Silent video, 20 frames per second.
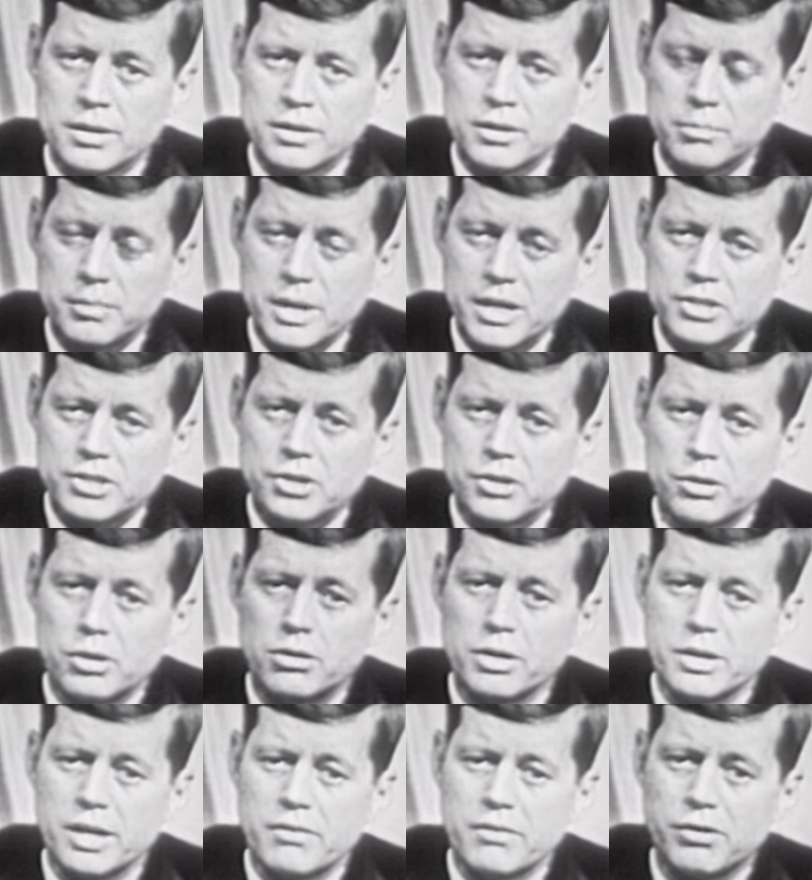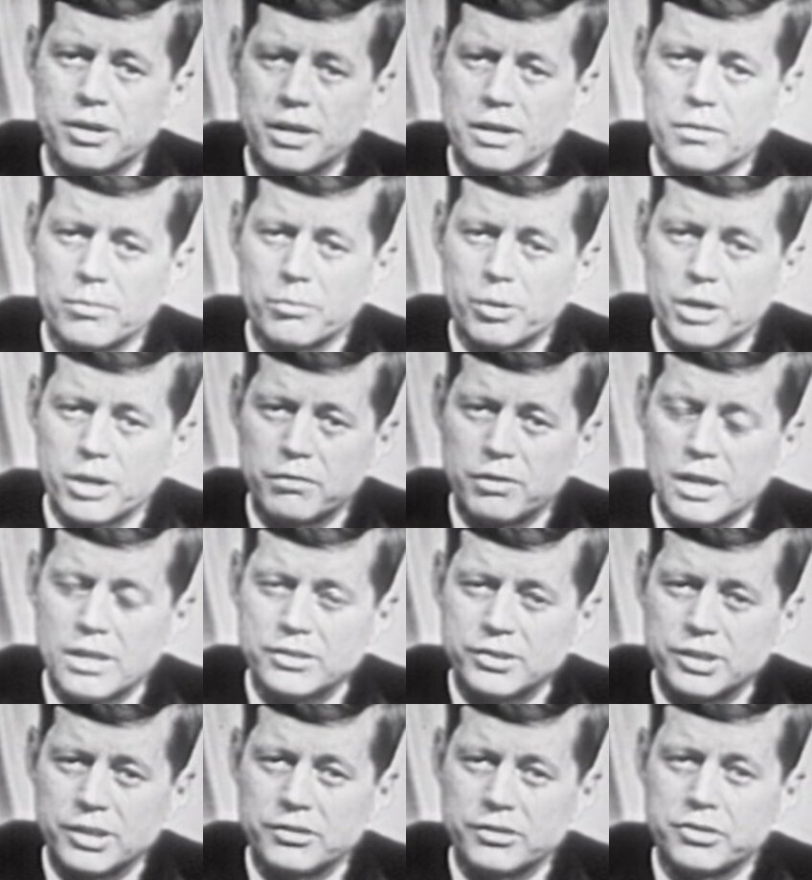to make sure that every one of
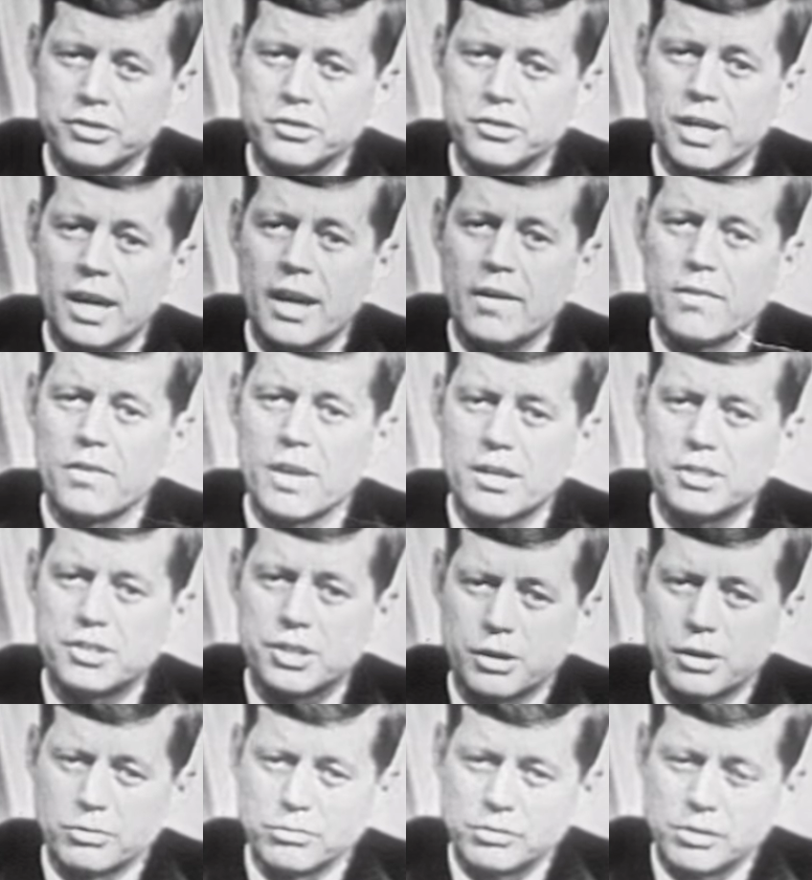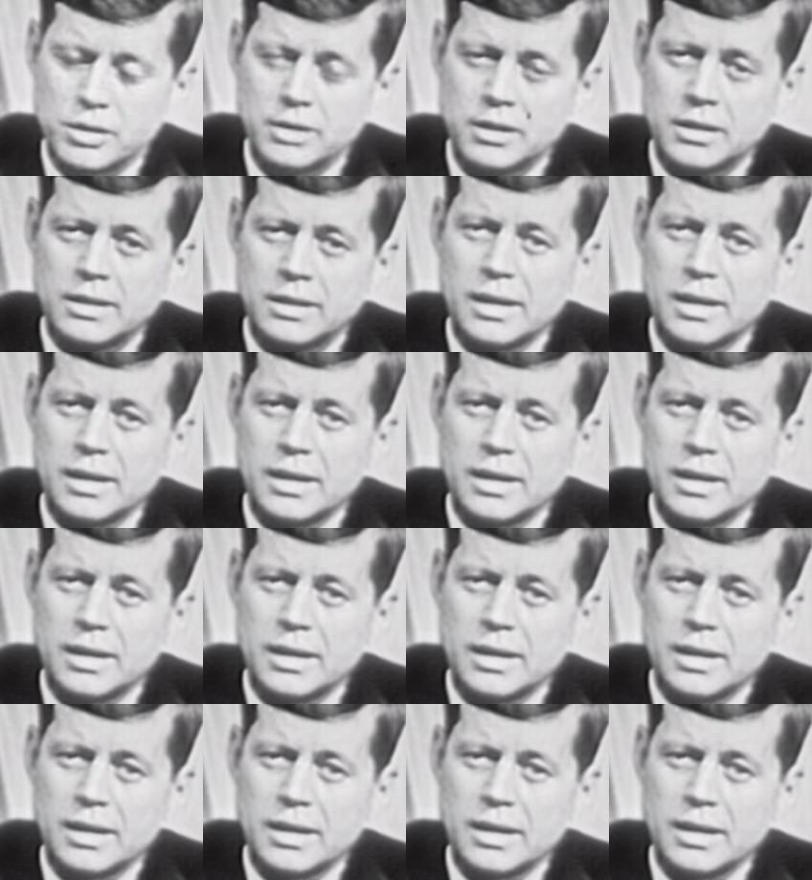our citizens and their children